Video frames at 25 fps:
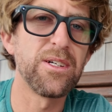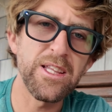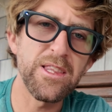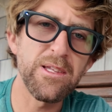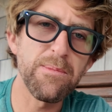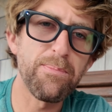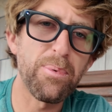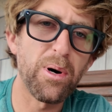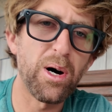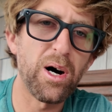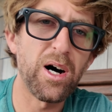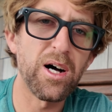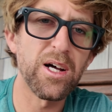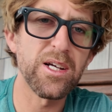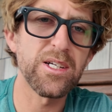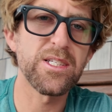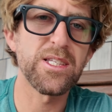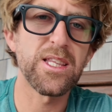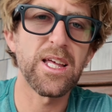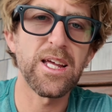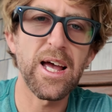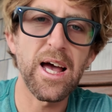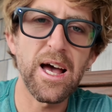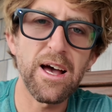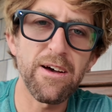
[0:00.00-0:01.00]
In the past,
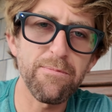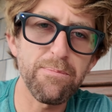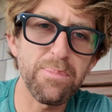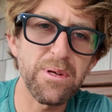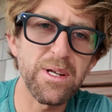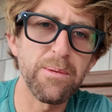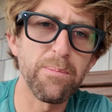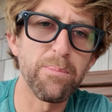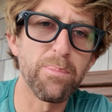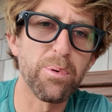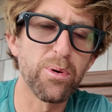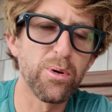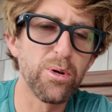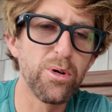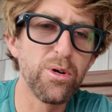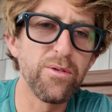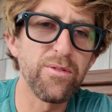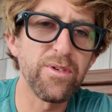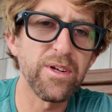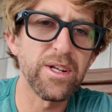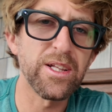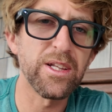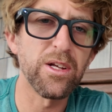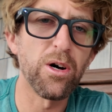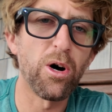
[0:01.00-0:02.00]
they have been
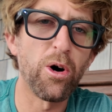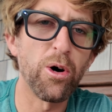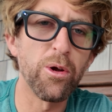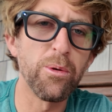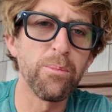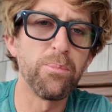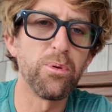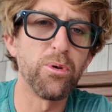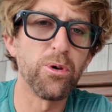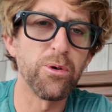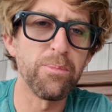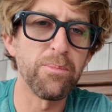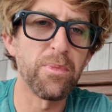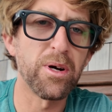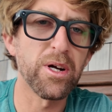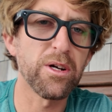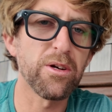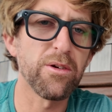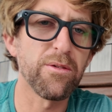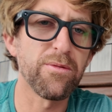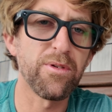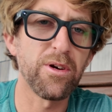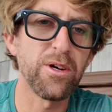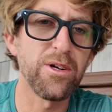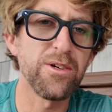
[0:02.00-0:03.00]
improving the onboard
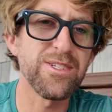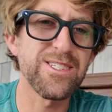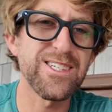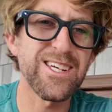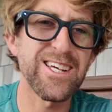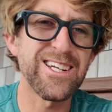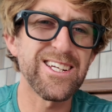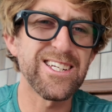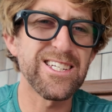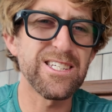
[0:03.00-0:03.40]
microphones, and